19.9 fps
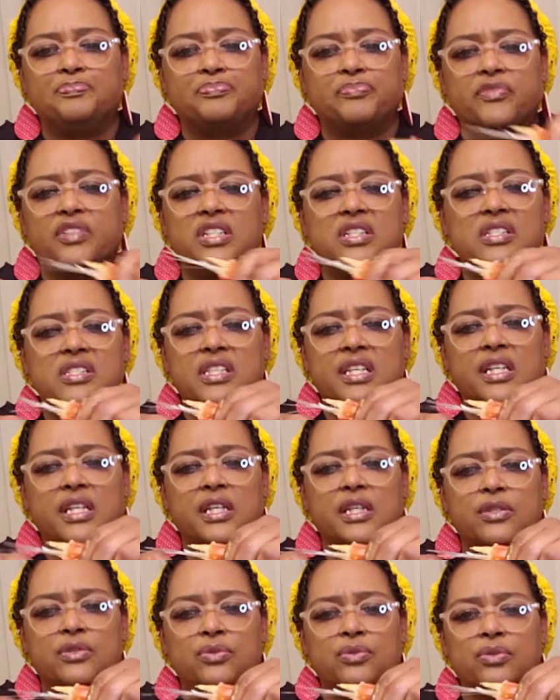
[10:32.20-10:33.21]
Because they
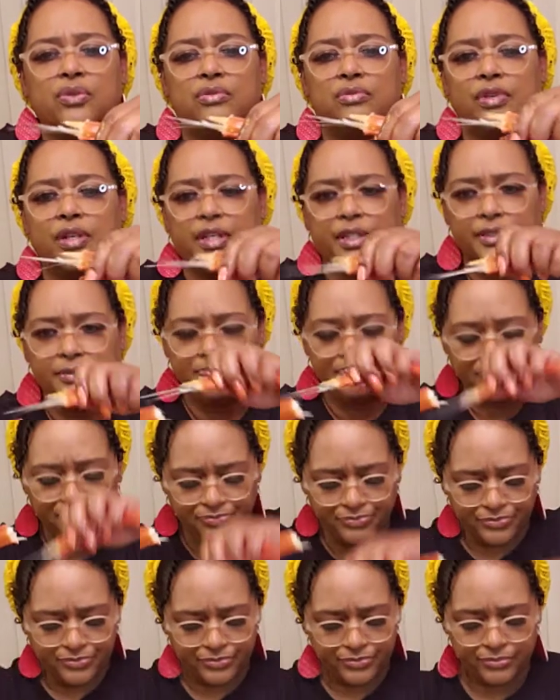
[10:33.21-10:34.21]
ain't doing right.
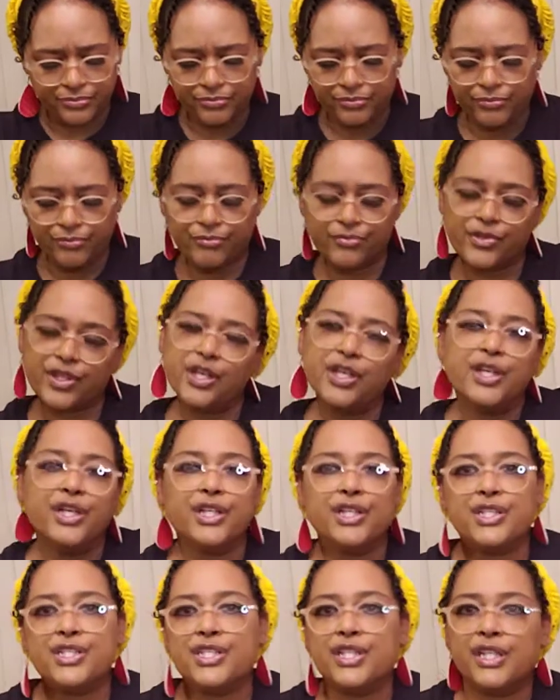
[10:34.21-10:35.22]

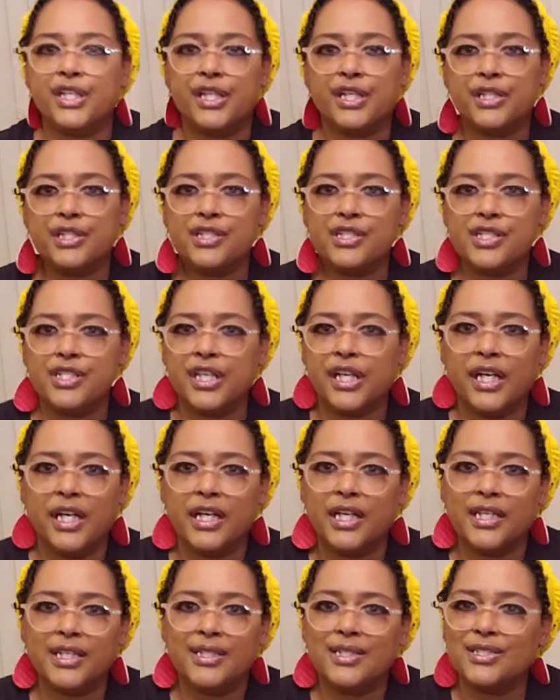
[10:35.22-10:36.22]
See that? You see
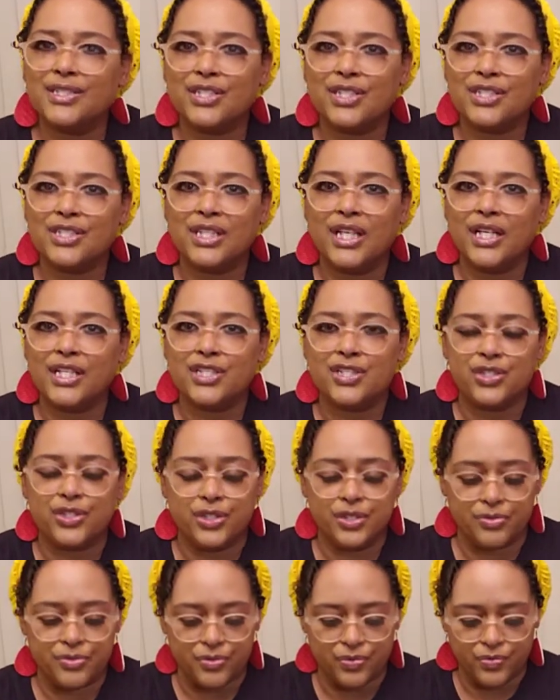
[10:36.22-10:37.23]
how it's just like
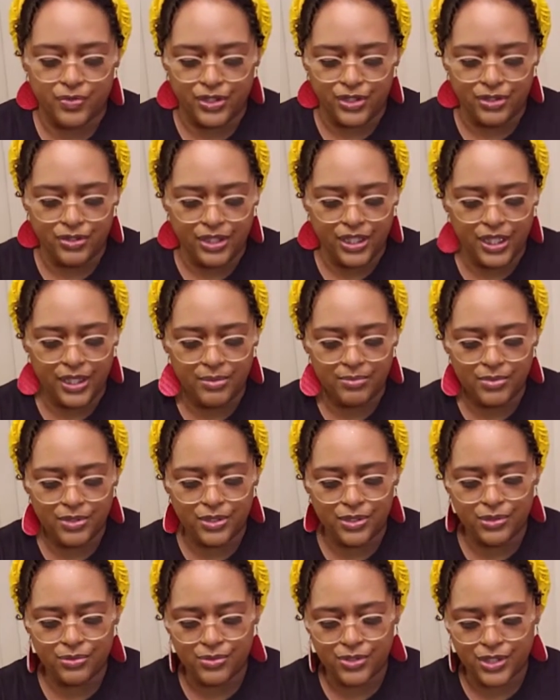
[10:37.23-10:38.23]
children. When you need them
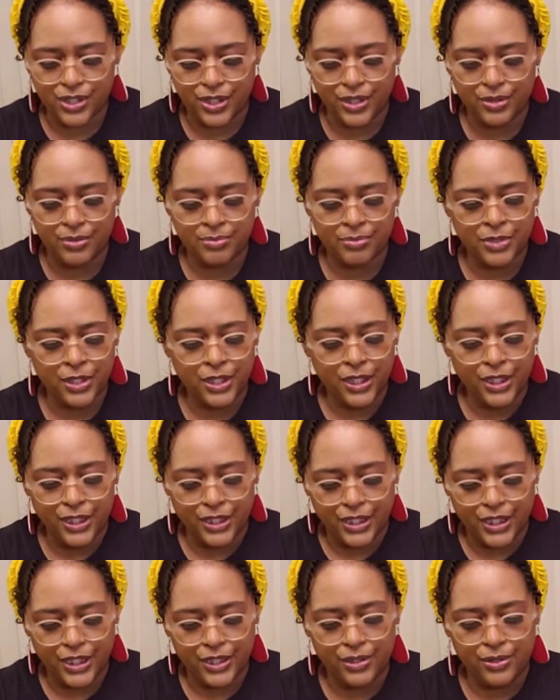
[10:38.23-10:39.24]
to do something,
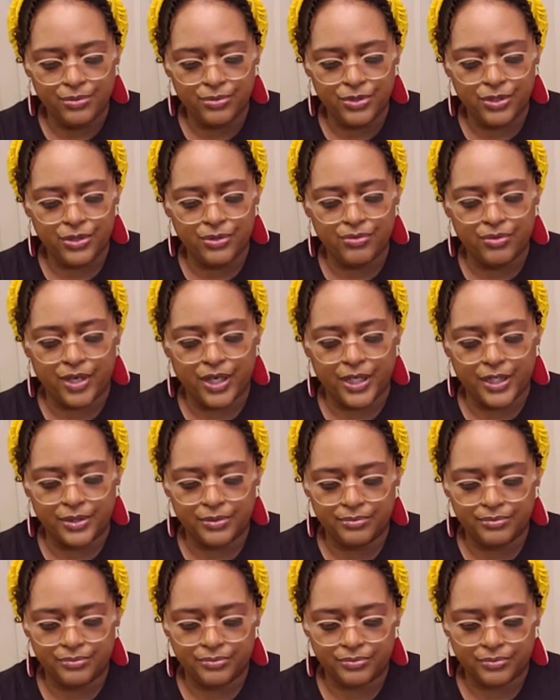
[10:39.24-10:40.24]
they don't do right.
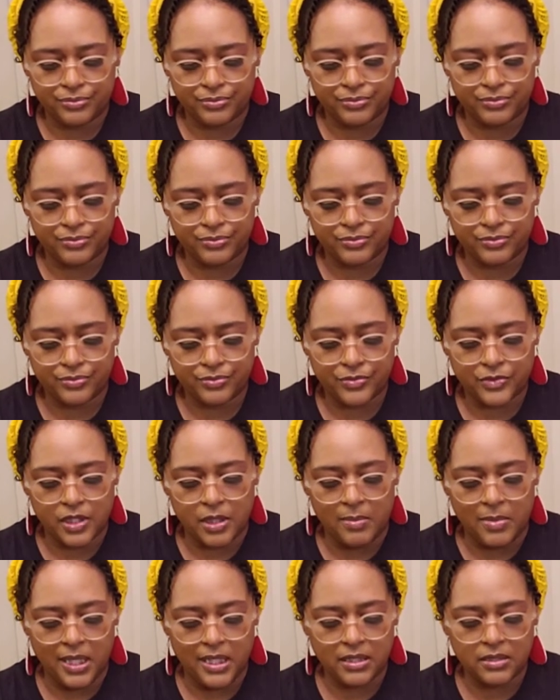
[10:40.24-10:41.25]
I
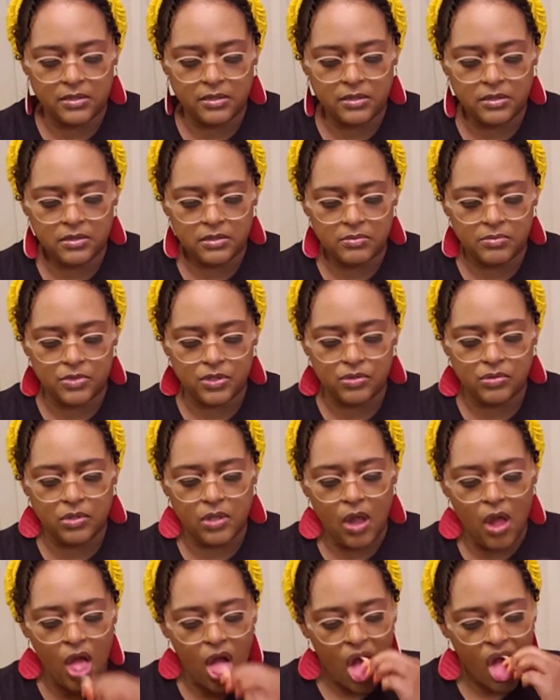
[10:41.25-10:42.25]
might have cooked them too
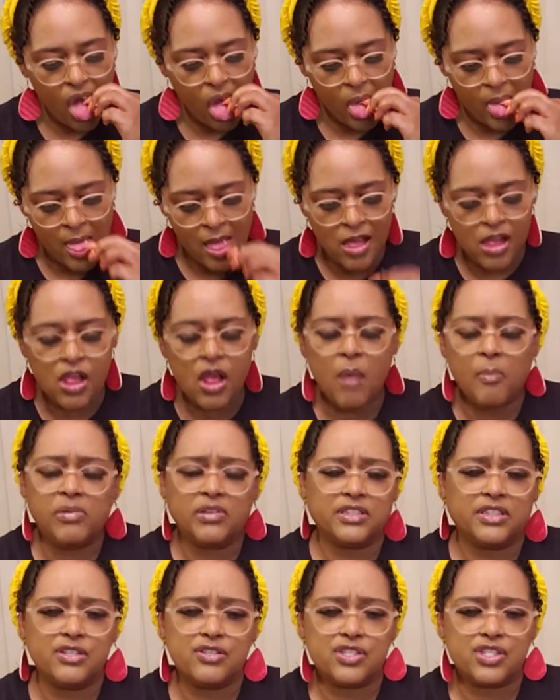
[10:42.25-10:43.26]
long,
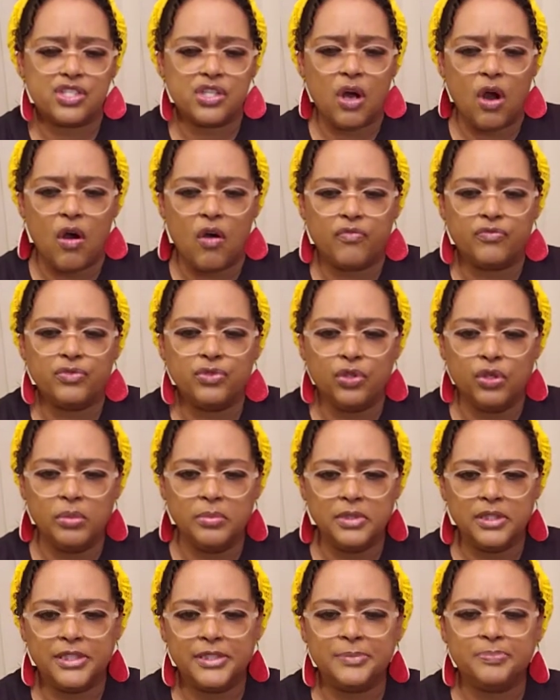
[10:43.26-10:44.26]
but they're soft.
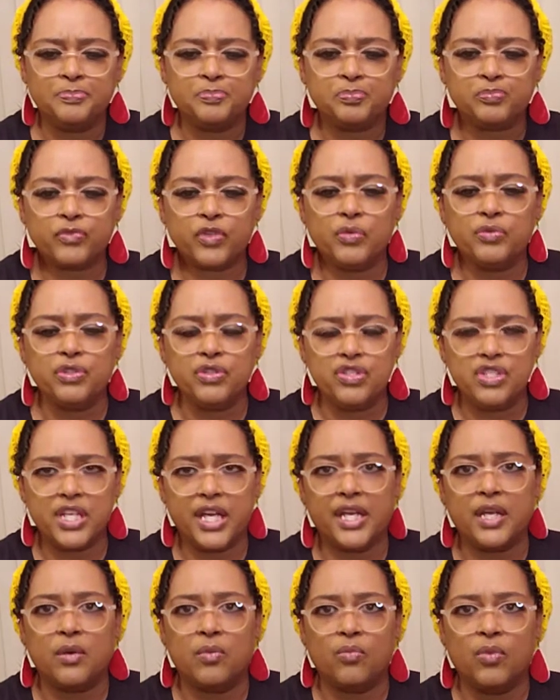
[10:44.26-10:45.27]
Normally, when you
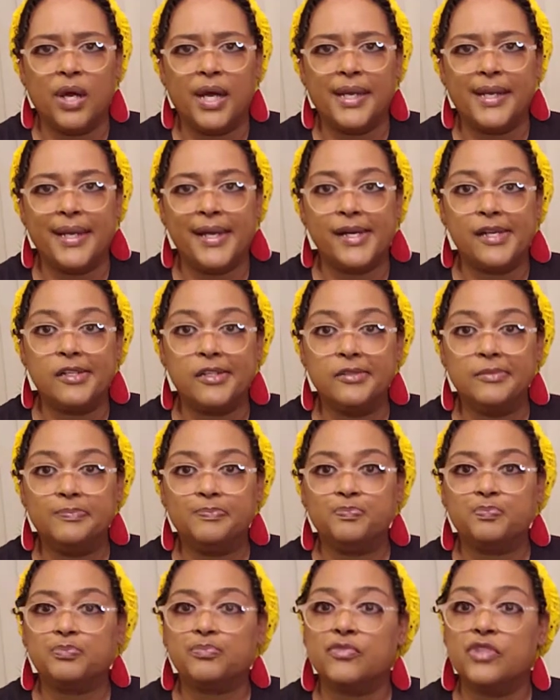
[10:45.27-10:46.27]
take them right out
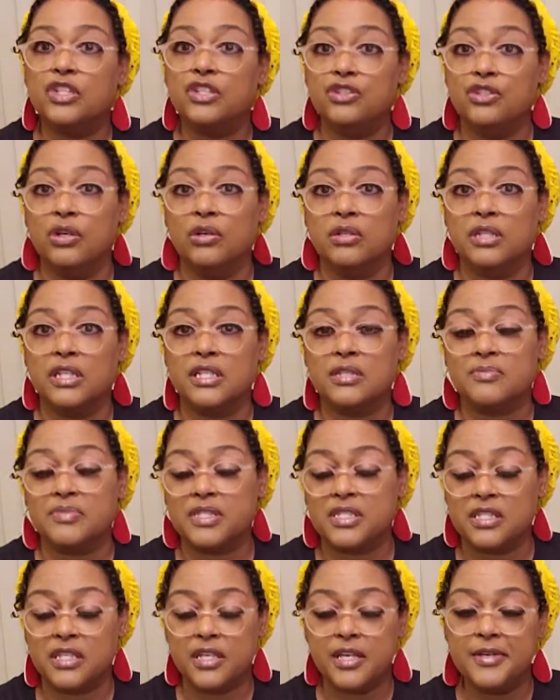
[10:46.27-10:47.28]
and you don't let them
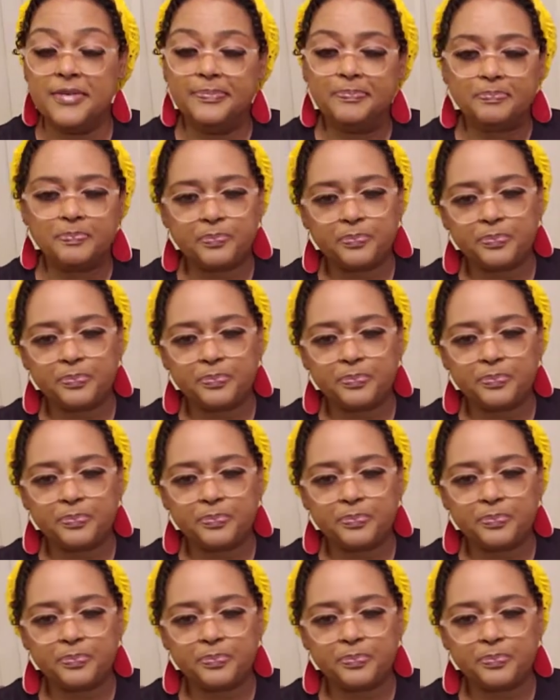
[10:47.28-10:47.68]
sit,